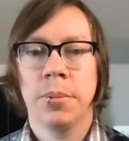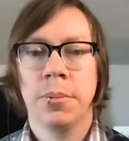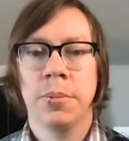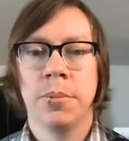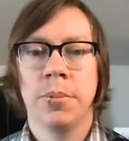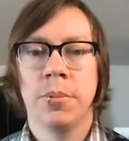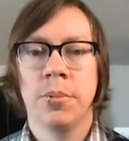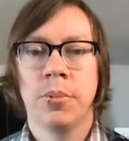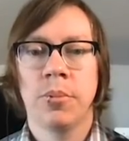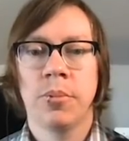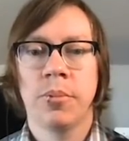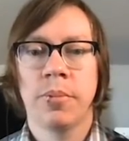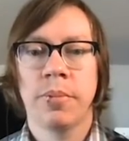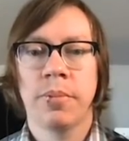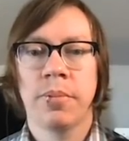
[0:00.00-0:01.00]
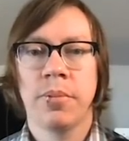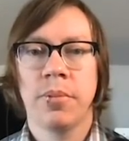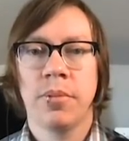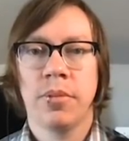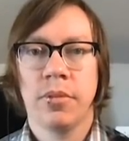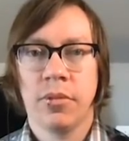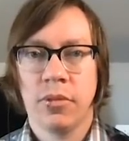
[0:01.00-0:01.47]

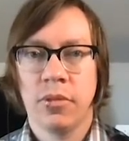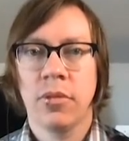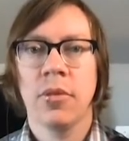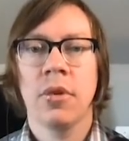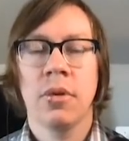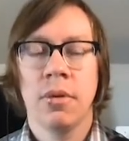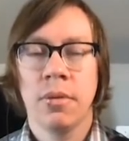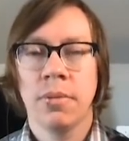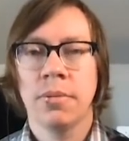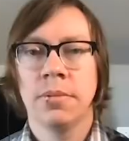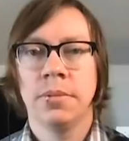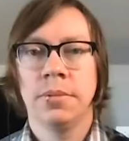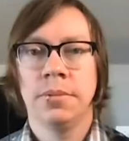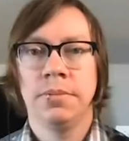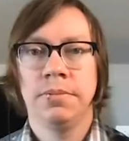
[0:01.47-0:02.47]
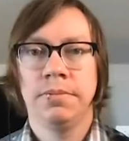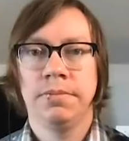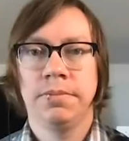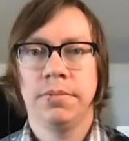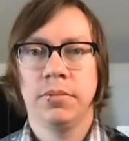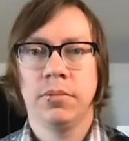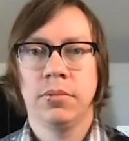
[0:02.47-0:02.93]

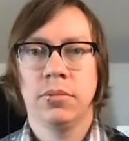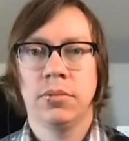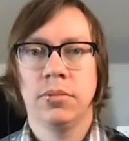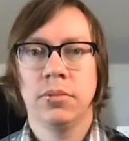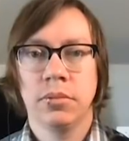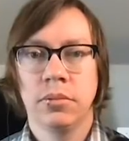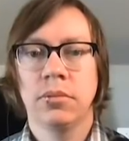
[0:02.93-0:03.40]
(silent)